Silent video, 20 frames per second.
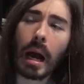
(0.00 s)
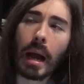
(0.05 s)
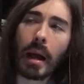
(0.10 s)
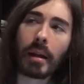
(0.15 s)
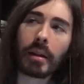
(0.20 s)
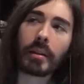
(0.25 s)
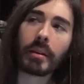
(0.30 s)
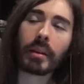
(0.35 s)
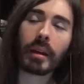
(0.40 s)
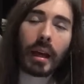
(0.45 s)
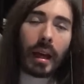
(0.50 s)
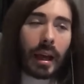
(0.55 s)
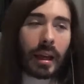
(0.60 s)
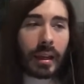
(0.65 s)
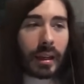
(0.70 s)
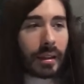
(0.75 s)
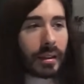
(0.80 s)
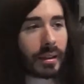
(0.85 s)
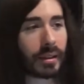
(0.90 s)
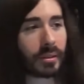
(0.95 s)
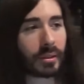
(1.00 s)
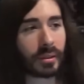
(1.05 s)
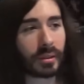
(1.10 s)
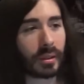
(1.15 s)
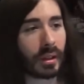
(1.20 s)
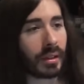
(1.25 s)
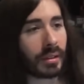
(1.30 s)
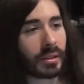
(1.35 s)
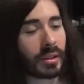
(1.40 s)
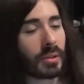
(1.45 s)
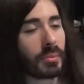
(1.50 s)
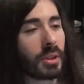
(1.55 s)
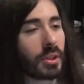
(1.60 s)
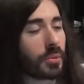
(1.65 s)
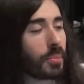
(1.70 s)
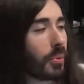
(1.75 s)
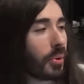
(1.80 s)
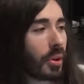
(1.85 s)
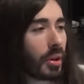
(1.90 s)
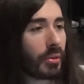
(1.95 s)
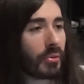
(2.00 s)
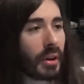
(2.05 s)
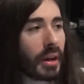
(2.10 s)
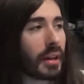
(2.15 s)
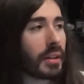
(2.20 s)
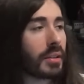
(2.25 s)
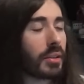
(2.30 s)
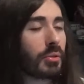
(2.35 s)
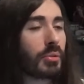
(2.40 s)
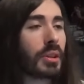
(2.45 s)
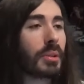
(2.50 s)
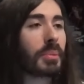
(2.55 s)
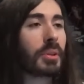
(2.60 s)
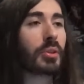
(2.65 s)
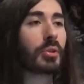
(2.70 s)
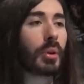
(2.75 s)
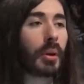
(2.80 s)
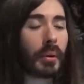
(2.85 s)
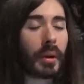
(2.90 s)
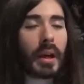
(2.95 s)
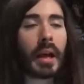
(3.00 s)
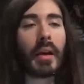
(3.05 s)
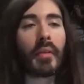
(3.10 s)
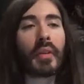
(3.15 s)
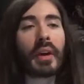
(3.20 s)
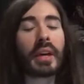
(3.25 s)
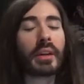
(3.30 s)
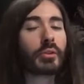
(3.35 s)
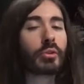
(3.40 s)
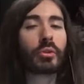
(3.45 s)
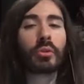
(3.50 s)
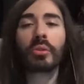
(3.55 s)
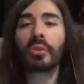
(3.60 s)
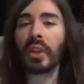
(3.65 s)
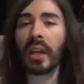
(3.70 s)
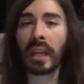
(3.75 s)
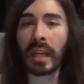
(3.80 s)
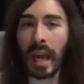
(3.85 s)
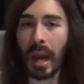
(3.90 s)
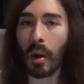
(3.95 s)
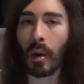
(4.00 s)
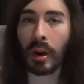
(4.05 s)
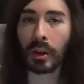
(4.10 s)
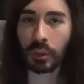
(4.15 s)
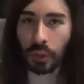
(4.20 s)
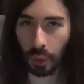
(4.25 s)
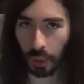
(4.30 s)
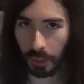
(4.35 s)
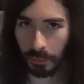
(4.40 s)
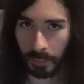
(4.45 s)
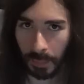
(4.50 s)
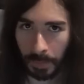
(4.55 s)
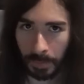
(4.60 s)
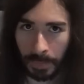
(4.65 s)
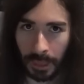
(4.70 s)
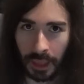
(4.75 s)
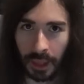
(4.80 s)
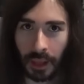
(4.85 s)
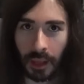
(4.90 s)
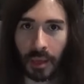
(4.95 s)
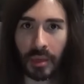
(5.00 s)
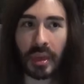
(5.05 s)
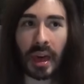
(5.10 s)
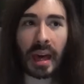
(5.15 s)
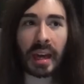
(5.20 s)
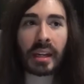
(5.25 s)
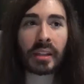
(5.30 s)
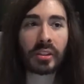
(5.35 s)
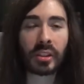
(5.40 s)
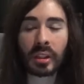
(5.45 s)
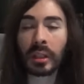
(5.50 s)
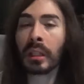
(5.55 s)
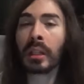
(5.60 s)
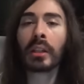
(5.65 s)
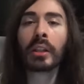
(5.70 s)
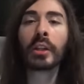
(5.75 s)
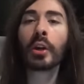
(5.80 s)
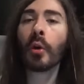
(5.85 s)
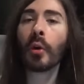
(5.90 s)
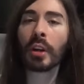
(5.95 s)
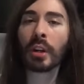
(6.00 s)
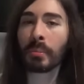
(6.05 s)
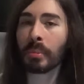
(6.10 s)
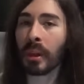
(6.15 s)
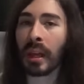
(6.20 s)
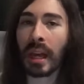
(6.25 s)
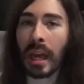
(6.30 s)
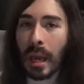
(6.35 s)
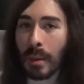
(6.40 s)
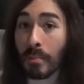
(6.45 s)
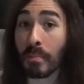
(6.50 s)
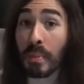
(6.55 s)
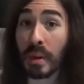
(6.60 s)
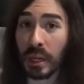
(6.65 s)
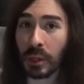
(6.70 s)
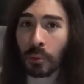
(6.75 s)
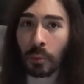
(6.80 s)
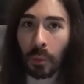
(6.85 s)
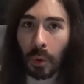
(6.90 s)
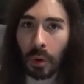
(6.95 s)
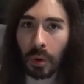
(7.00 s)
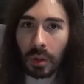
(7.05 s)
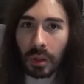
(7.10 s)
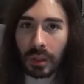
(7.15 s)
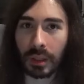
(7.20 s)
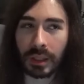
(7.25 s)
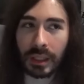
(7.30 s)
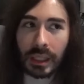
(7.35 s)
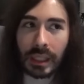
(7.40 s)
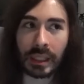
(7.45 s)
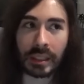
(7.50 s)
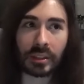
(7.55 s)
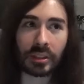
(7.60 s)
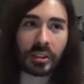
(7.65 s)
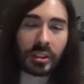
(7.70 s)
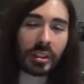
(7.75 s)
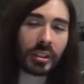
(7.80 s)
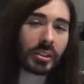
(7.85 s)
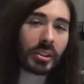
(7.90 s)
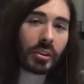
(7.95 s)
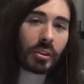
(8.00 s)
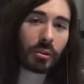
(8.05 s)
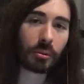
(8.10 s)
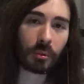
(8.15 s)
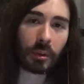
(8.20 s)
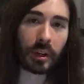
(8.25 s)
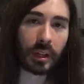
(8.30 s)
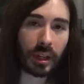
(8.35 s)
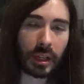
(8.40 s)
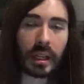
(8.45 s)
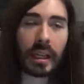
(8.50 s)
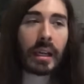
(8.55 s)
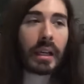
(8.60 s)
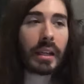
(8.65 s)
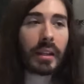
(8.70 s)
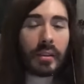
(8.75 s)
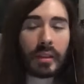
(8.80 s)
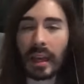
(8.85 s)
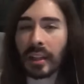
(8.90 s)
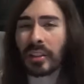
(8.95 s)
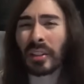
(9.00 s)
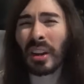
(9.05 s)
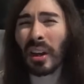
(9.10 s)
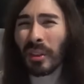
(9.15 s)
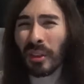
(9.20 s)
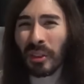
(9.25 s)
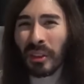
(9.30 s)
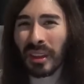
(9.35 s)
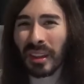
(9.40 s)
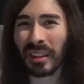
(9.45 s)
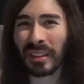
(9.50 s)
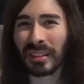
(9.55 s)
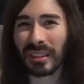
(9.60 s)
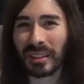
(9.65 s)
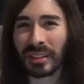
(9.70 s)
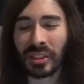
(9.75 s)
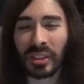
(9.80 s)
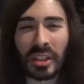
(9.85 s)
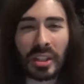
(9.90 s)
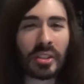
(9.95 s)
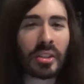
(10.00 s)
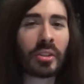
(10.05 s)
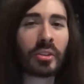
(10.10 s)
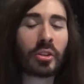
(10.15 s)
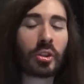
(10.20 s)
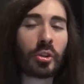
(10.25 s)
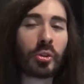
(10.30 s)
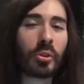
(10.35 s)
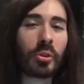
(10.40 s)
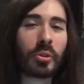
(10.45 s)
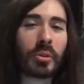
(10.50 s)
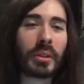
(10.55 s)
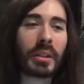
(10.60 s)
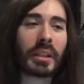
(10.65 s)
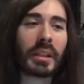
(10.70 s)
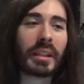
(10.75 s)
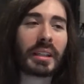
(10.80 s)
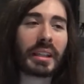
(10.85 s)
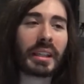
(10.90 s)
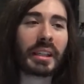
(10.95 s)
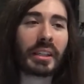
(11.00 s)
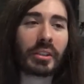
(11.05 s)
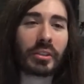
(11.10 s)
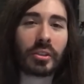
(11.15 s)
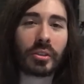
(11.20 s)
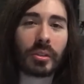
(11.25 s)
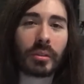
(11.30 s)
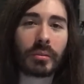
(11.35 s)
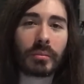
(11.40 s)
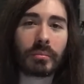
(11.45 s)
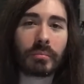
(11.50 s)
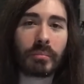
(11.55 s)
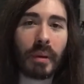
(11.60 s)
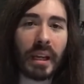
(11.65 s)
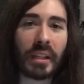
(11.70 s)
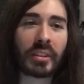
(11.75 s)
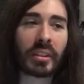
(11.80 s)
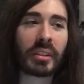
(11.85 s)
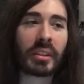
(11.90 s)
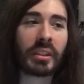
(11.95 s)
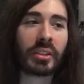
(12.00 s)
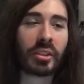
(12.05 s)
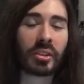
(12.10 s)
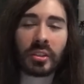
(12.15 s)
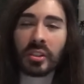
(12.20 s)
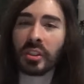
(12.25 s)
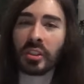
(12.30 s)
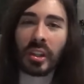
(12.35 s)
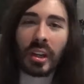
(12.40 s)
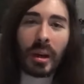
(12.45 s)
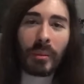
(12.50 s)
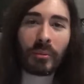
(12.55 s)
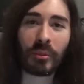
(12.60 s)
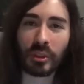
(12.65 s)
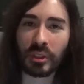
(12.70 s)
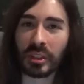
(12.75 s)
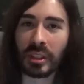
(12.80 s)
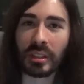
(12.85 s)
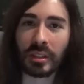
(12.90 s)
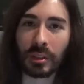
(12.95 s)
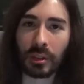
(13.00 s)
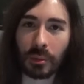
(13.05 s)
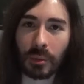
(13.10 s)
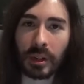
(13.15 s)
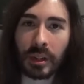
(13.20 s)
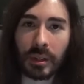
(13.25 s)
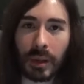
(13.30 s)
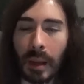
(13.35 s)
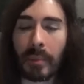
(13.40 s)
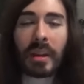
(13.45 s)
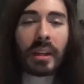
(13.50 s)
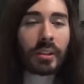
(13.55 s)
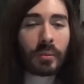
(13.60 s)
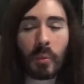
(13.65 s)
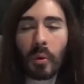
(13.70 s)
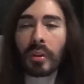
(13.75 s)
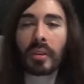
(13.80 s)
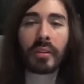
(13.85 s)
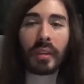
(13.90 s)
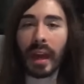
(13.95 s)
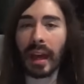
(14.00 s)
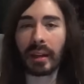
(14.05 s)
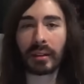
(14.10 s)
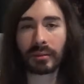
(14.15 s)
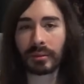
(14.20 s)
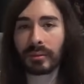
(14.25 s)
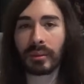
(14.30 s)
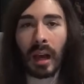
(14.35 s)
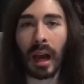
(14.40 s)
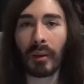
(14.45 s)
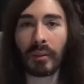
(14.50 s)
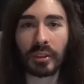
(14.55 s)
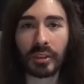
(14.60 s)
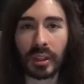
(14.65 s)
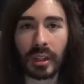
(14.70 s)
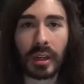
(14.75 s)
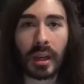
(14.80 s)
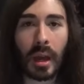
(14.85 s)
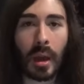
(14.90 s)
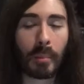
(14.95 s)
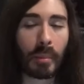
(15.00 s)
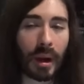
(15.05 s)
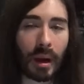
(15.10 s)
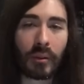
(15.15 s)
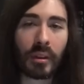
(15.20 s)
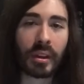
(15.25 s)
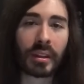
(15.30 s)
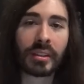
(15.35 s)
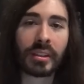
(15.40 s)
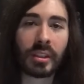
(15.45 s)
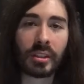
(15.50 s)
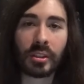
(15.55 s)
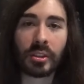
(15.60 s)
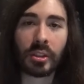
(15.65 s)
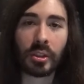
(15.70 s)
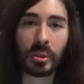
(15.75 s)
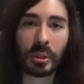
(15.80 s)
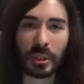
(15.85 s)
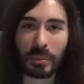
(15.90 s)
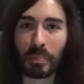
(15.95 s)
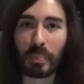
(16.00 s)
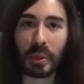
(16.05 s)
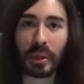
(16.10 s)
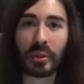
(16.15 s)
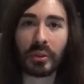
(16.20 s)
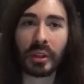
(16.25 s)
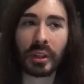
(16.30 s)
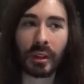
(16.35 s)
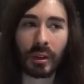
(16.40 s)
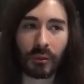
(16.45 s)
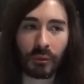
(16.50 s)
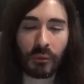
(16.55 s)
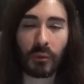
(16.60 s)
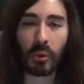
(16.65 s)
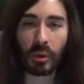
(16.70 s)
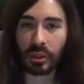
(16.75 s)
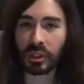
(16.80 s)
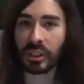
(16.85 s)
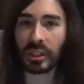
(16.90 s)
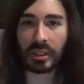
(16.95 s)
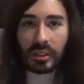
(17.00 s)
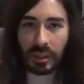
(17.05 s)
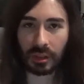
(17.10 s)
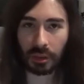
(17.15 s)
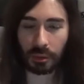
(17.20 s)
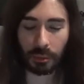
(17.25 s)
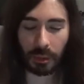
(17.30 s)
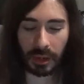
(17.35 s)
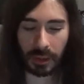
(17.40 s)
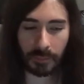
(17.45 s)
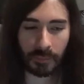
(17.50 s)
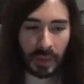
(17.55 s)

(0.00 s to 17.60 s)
it's going to be a spoiler if I get too deep into it. They introduce a character that is clearly going to play a big role in Season 3. That's another thing. Season 2 is basically just a setup for Season 3. I mean, it's more than that, obviously, but everything in Season 2 is building for Season 3.